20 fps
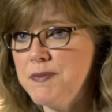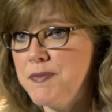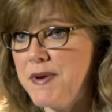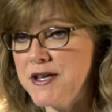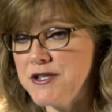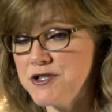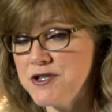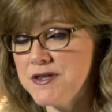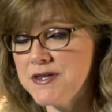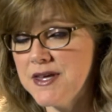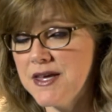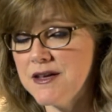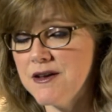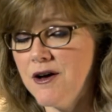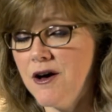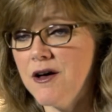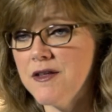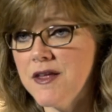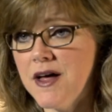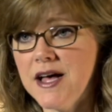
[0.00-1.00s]
patients can
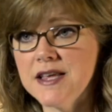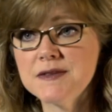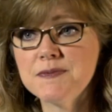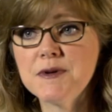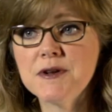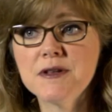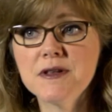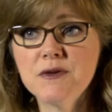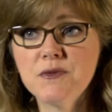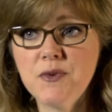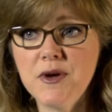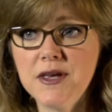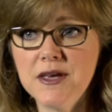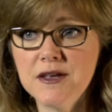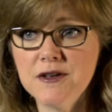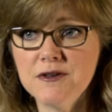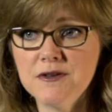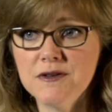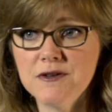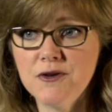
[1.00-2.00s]
call a hospital and we
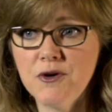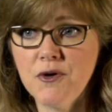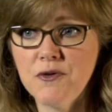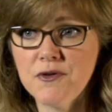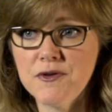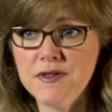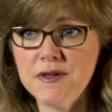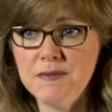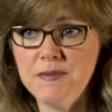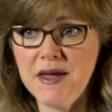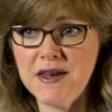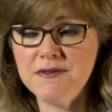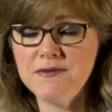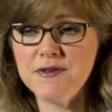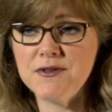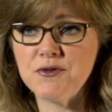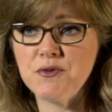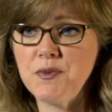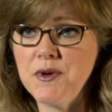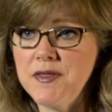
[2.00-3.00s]
can go over the
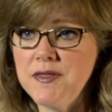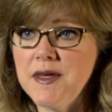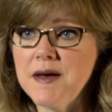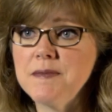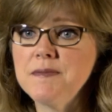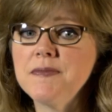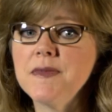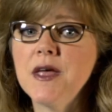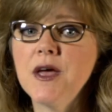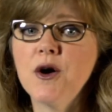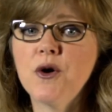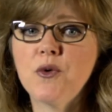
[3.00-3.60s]
benefits with them,